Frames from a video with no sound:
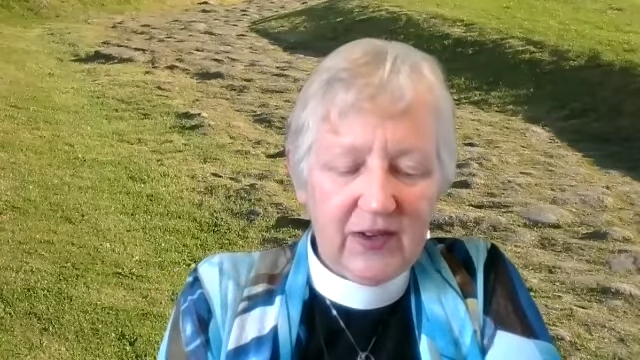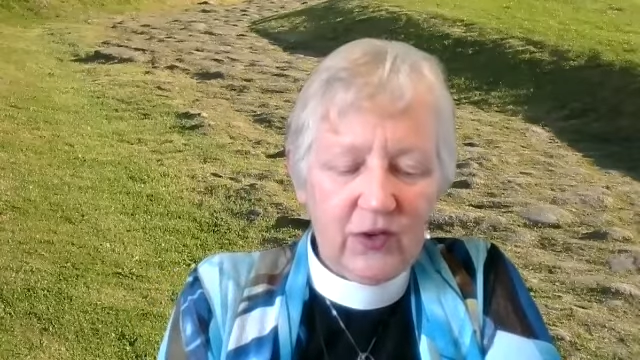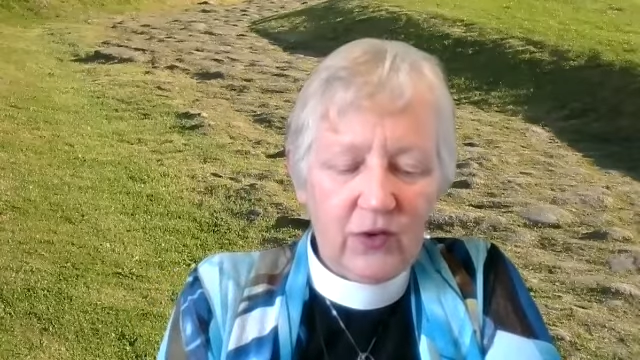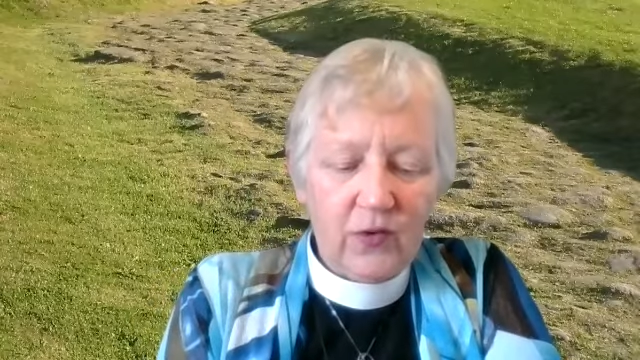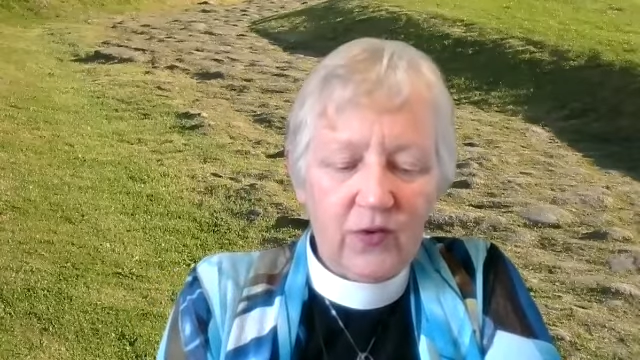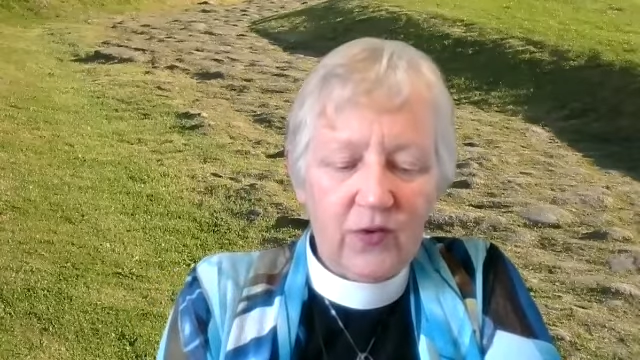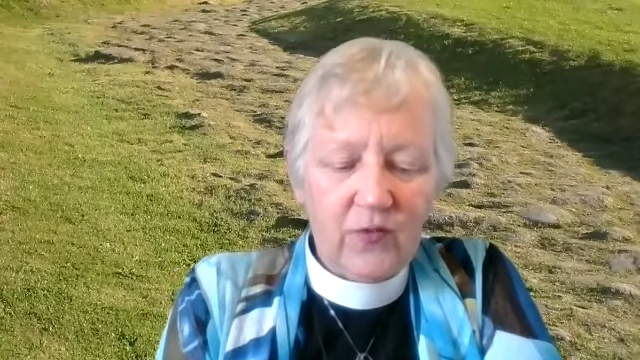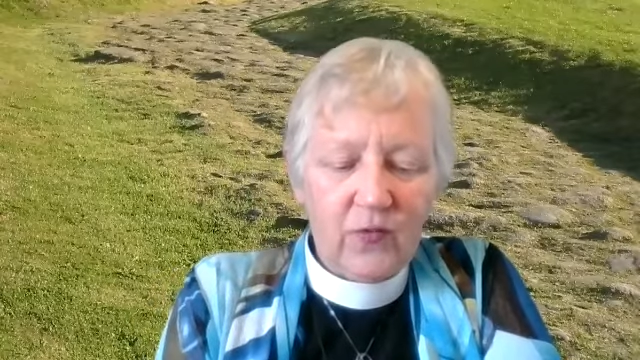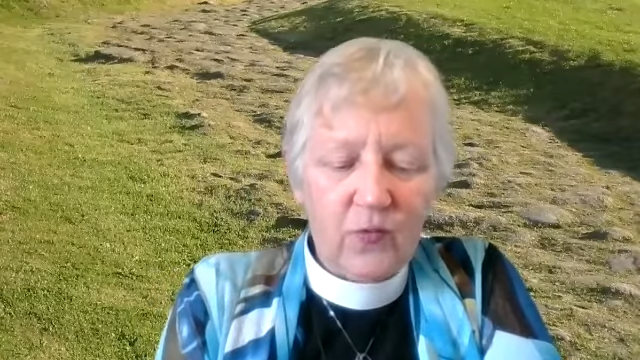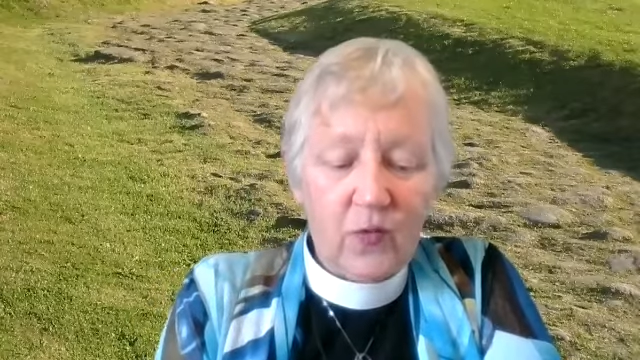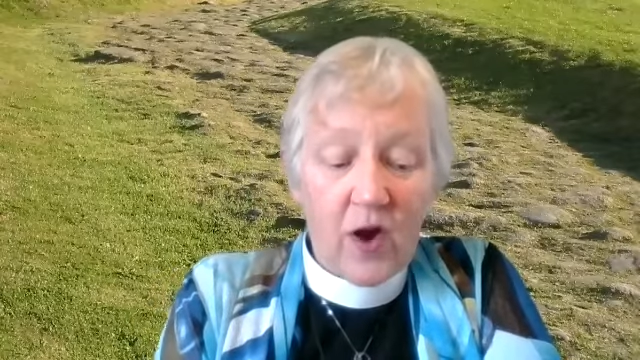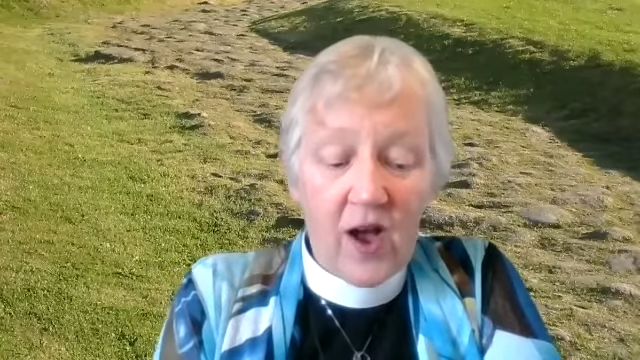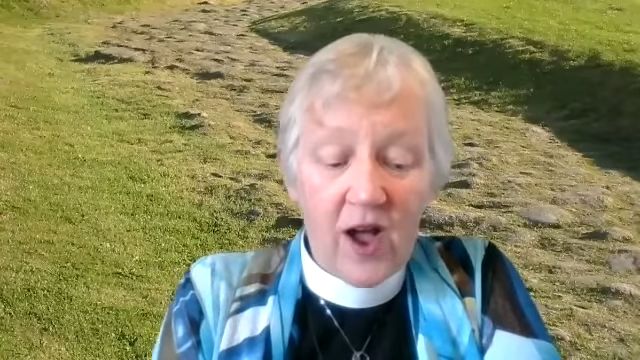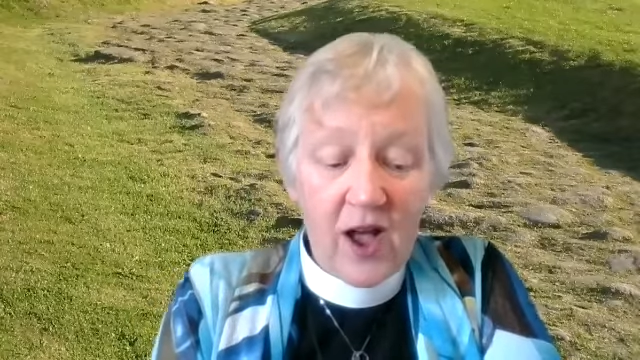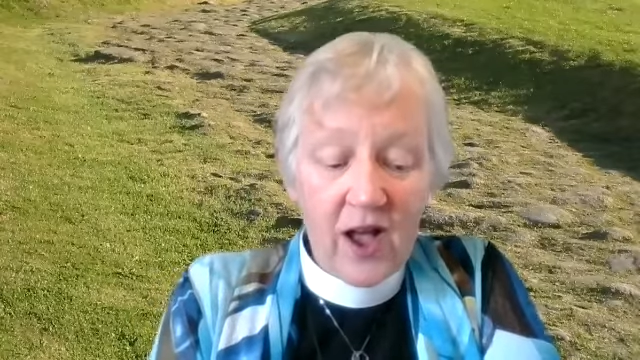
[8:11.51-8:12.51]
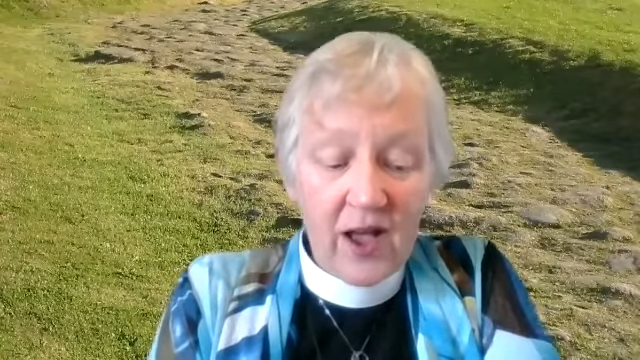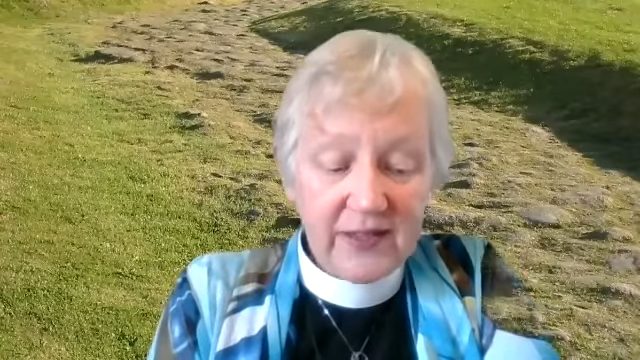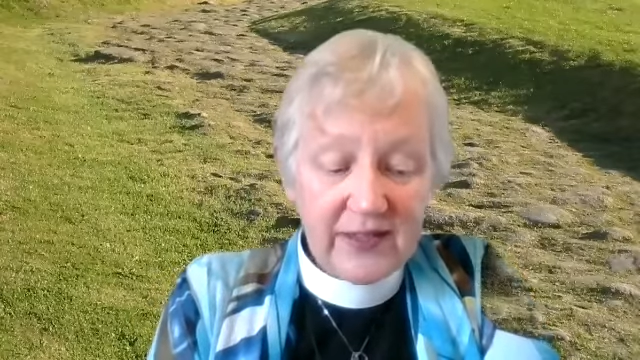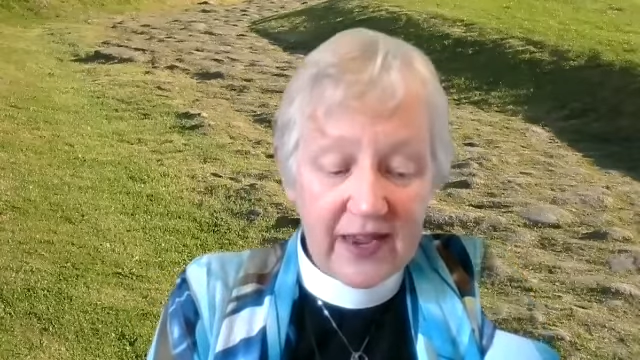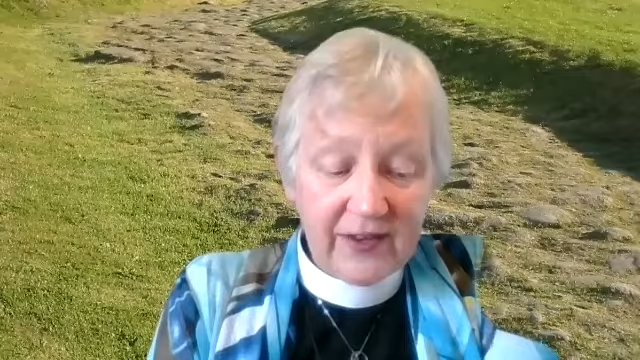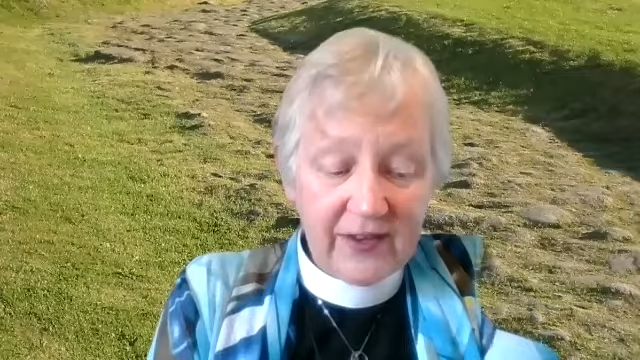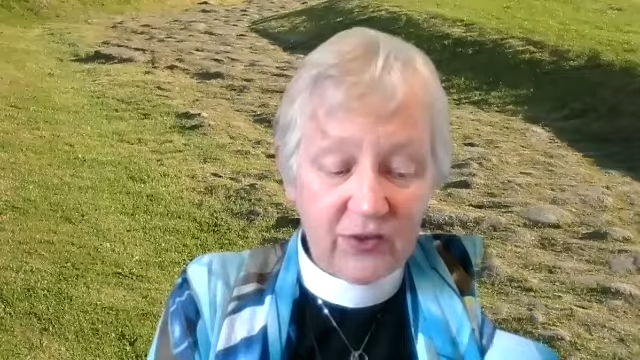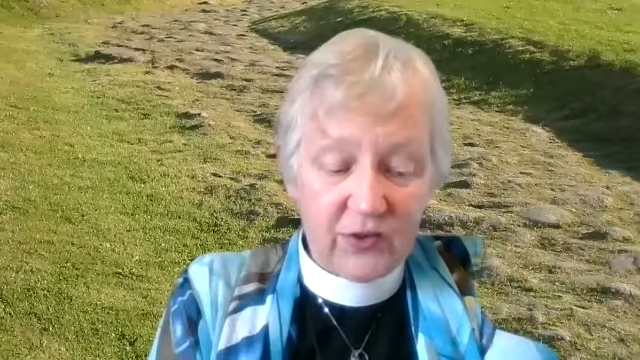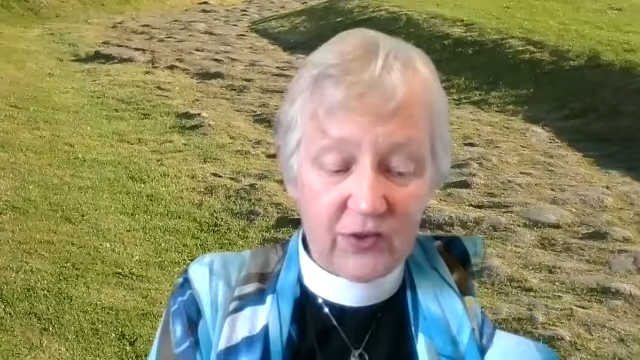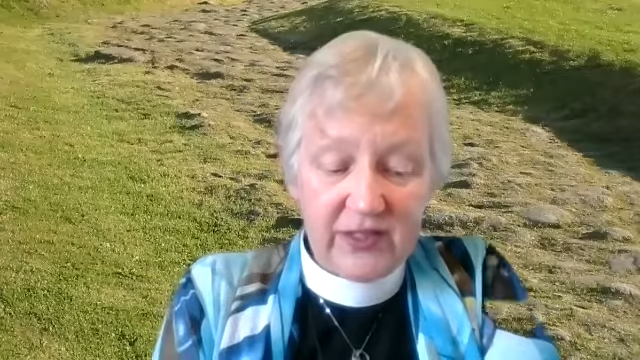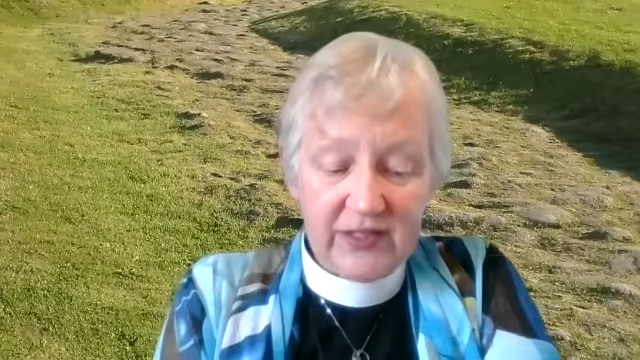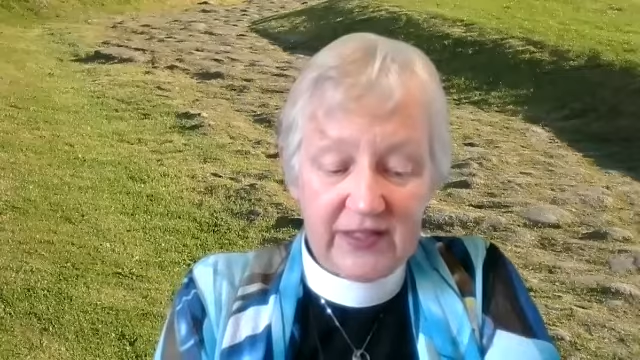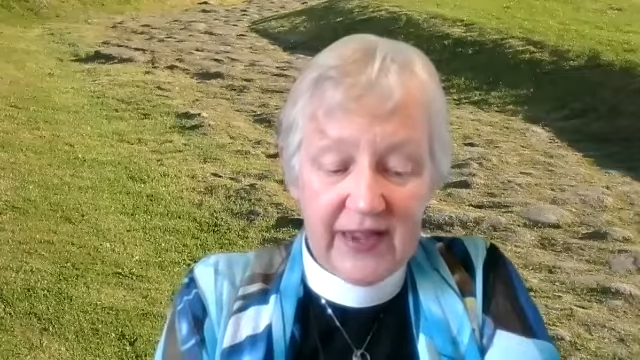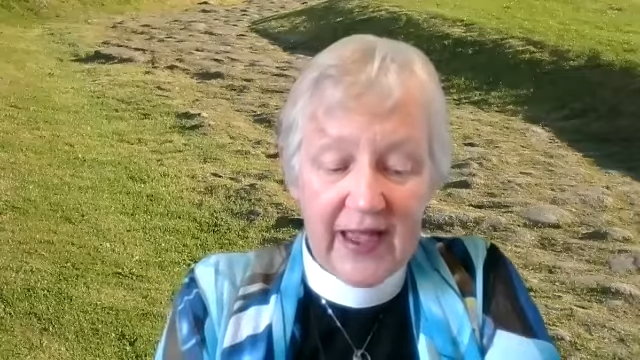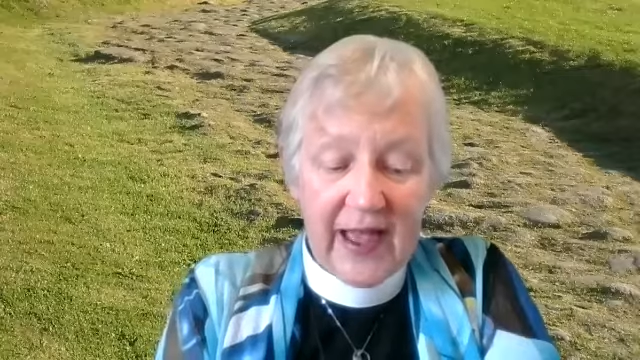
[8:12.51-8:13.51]
your rod and your
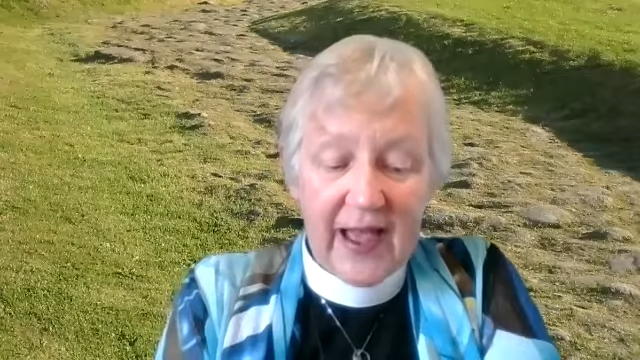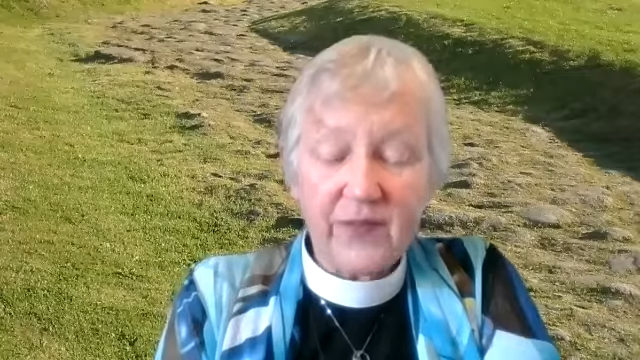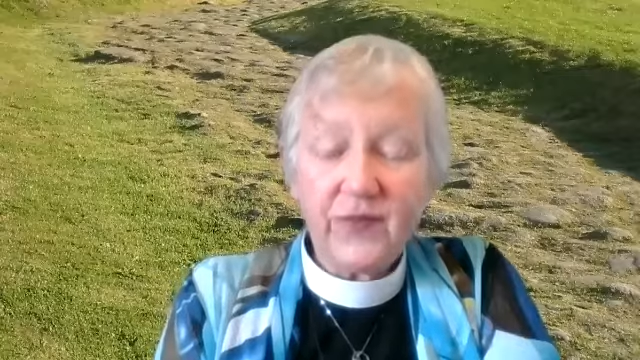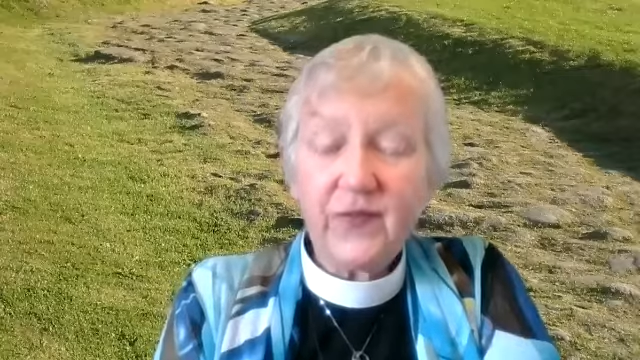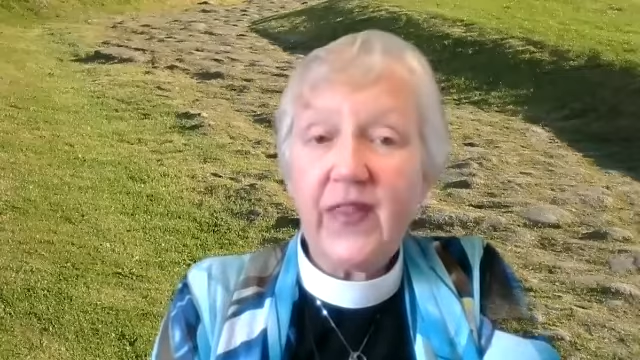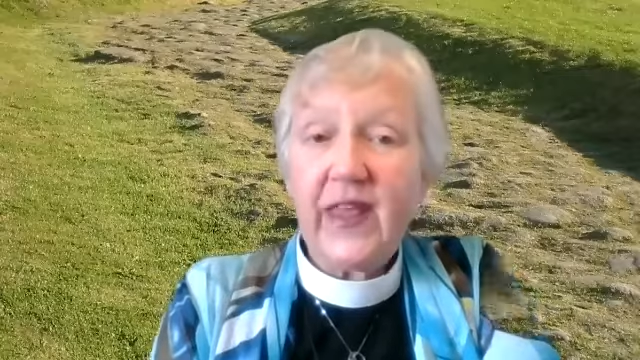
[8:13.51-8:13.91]
staff,